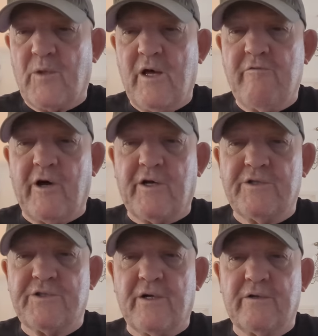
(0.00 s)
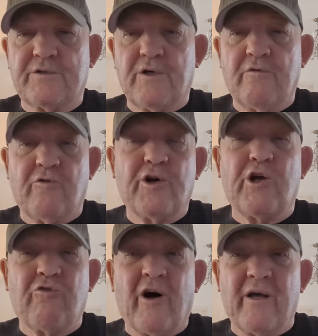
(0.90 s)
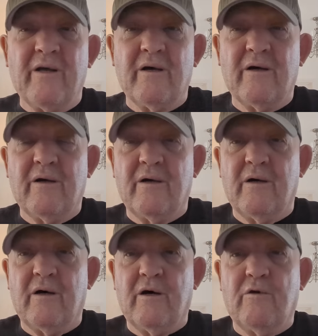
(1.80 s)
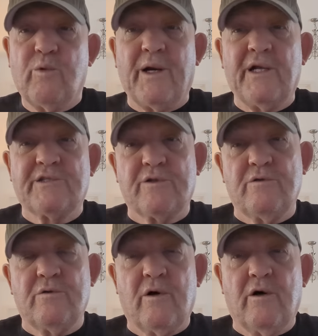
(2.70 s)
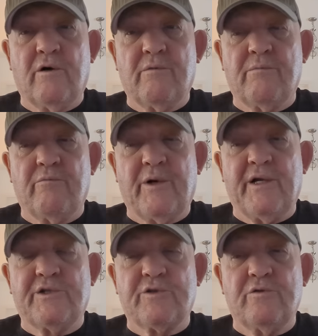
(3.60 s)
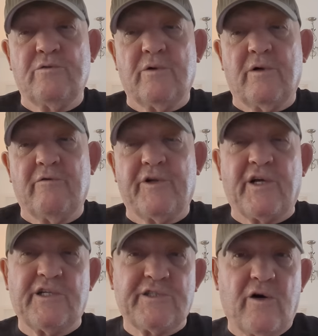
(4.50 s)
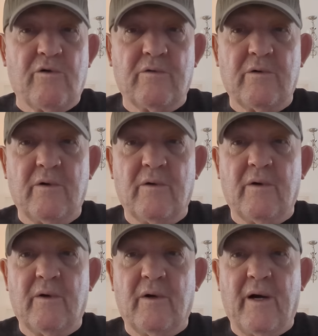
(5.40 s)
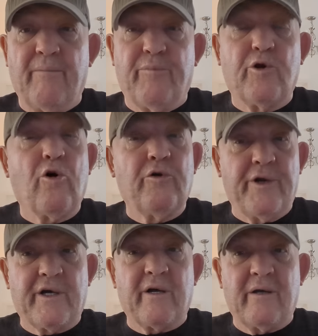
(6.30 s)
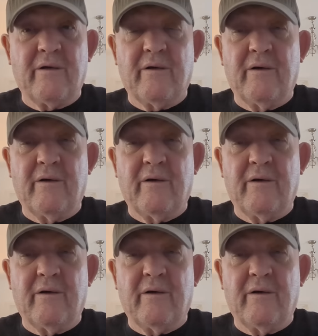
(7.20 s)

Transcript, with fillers: he reckons that uh, Ronnie Kray uh, went into um, went into uh, Nicky's cell and put it on Nicky,